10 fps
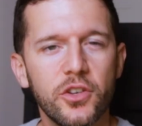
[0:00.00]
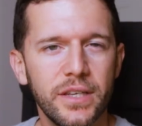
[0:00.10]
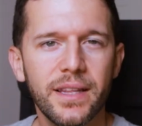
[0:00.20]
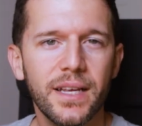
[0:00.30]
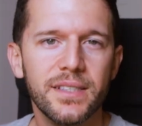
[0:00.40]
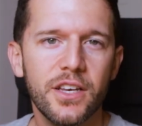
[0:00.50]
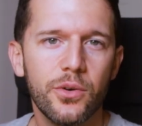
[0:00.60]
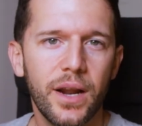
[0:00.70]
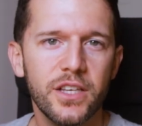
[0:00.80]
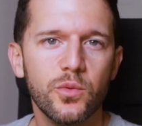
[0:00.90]
because it can
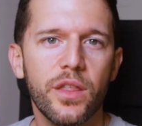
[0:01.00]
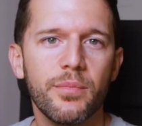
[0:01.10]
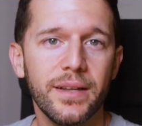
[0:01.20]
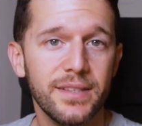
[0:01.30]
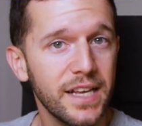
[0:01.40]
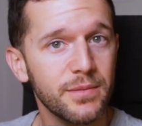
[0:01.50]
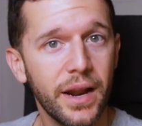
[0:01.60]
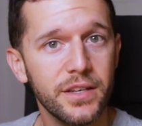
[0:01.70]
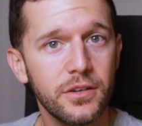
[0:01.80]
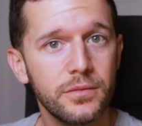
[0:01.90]
synchronize with my task
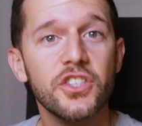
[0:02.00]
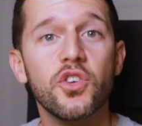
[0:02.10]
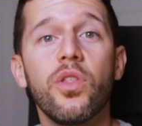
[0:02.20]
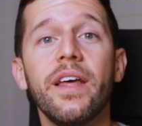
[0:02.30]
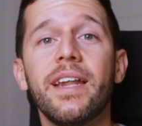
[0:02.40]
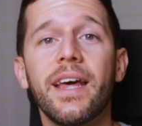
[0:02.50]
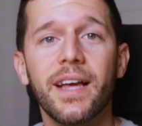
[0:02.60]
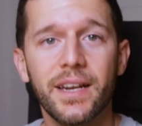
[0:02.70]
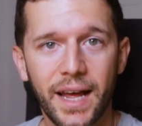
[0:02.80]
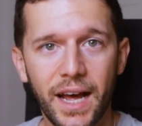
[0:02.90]
manager. So then I
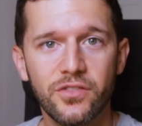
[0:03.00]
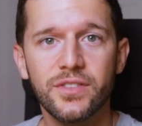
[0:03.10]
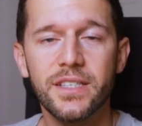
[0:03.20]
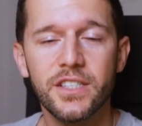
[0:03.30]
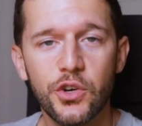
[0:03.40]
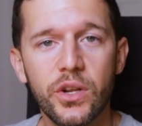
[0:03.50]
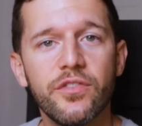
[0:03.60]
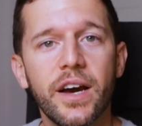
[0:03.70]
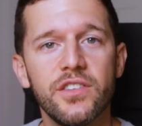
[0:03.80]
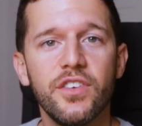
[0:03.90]
can have this
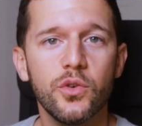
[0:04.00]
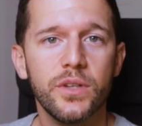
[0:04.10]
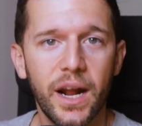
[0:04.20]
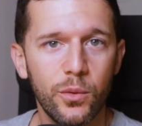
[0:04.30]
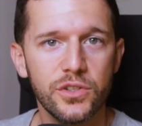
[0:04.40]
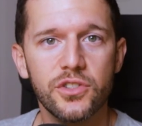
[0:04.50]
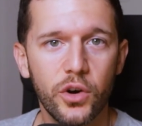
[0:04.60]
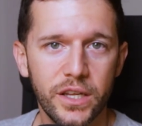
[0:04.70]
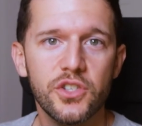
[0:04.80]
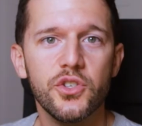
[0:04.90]
unified view that I was
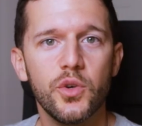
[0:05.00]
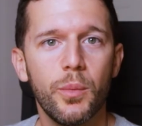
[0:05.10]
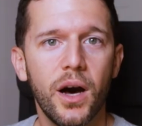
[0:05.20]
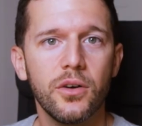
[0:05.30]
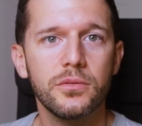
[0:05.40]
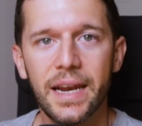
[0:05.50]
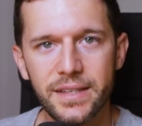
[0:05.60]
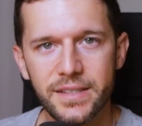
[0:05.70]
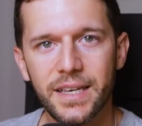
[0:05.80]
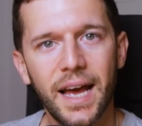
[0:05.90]
talking to you about.
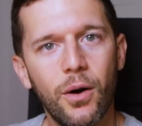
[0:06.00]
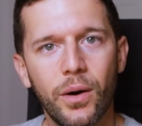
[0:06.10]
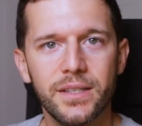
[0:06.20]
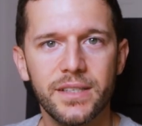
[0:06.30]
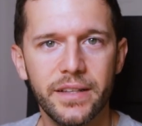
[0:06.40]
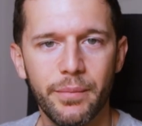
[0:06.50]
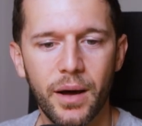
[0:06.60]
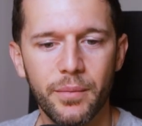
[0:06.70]
Let's see how I set them